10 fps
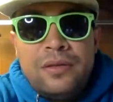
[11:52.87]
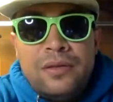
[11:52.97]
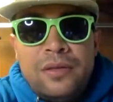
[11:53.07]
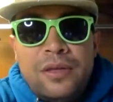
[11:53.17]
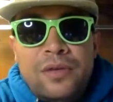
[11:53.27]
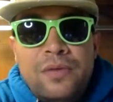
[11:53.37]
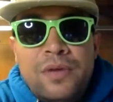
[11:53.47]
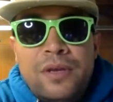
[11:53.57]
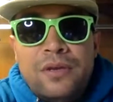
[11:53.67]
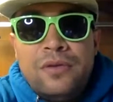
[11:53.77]
that you
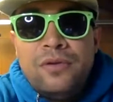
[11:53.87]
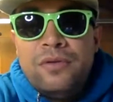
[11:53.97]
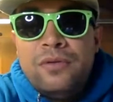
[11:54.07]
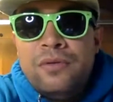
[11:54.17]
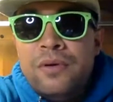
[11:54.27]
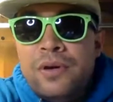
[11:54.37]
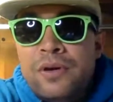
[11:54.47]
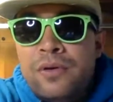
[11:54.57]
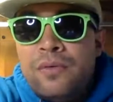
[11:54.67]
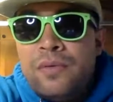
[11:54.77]
can do
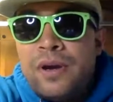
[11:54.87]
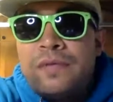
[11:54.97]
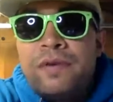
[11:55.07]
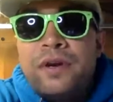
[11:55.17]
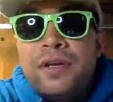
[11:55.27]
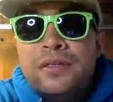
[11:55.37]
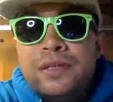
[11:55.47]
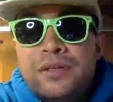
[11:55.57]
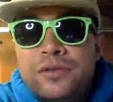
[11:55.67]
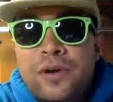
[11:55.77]
whatever it is
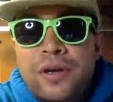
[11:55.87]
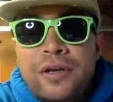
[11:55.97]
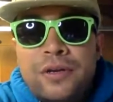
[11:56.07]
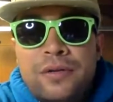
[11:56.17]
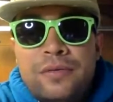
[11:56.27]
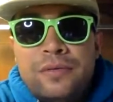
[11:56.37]
that you're trying to do.